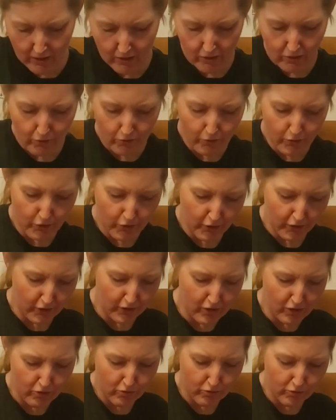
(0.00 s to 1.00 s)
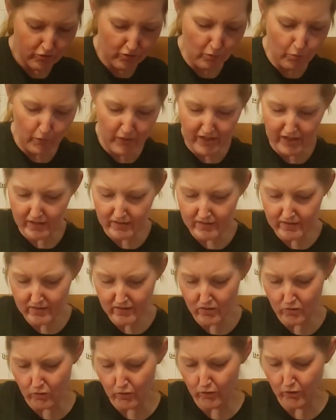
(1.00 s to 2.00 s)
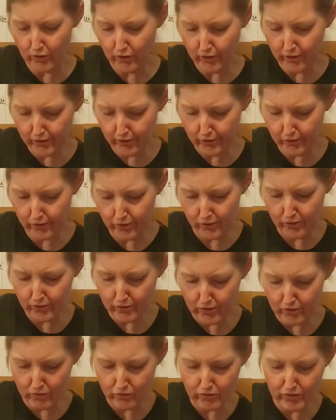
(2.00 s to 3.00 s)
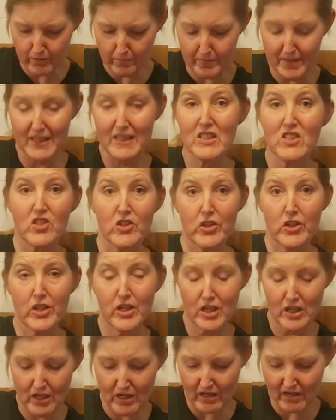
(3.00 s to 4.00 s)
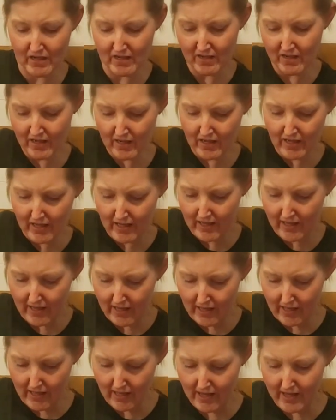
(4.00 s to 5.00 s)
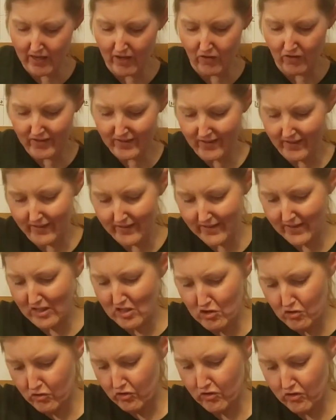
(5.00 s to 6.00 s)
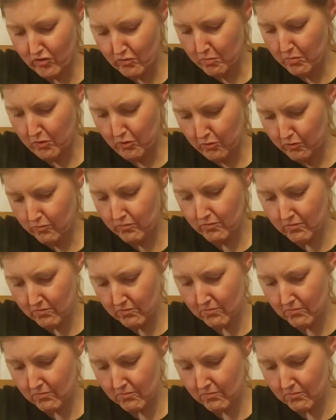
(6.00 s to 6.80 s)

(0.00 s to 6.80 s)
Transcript: You could use a whisk or you could use a mixer. I always like to use a spoon.